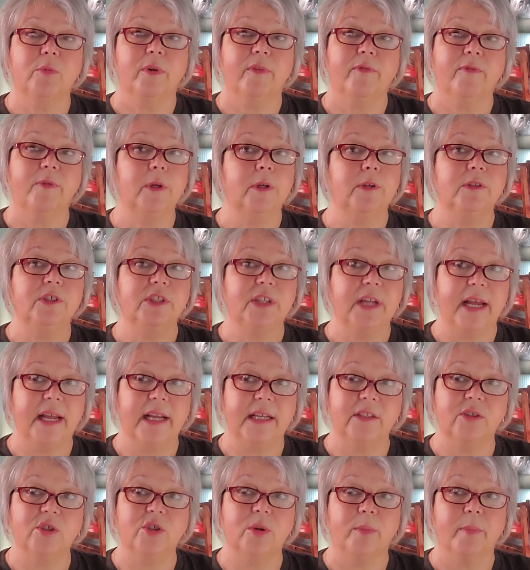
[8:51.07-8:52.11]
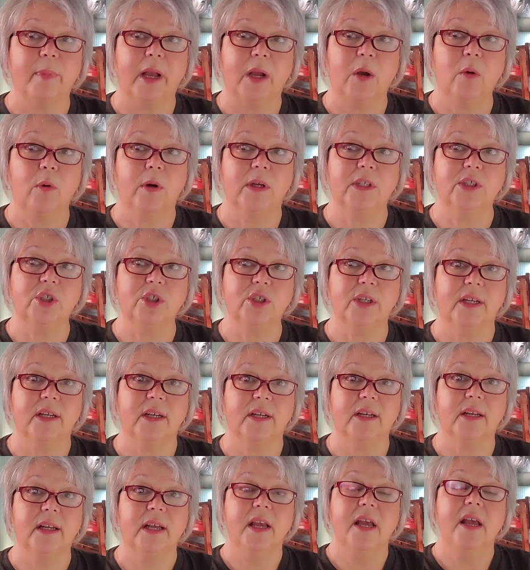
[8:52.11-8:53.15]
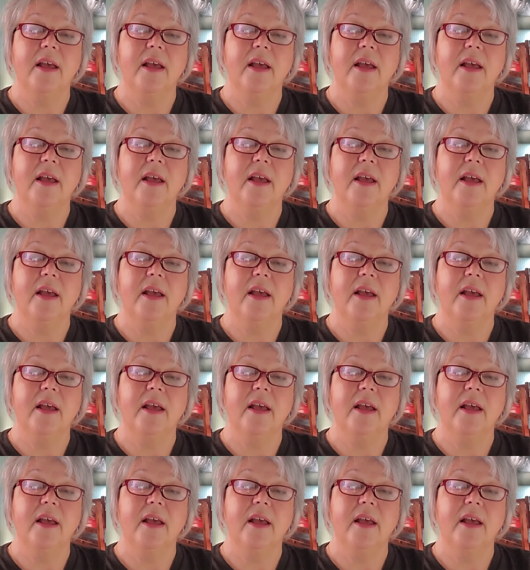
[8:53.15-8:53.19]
refused to answer my question.